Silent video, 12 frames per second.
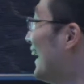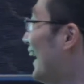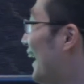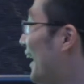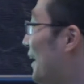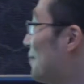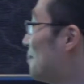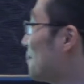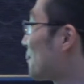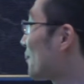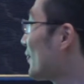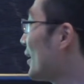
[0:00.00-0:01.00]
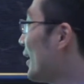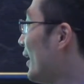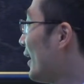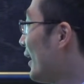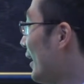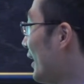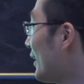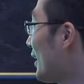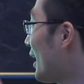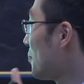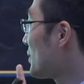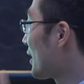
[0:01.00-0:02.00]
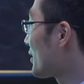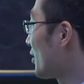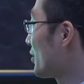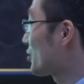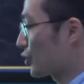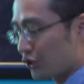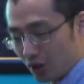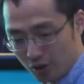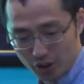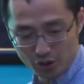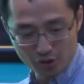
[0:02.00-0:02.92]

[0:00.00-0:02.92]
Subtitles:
I'm not going to show you